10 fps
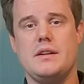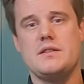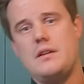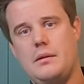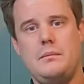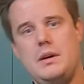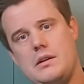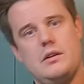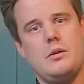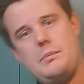some
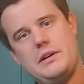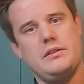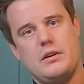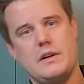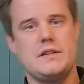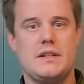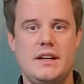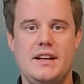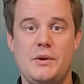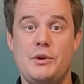competitors,
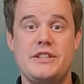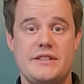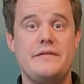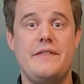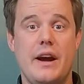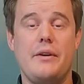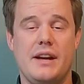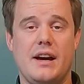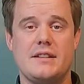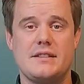which is very
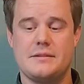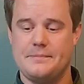nice.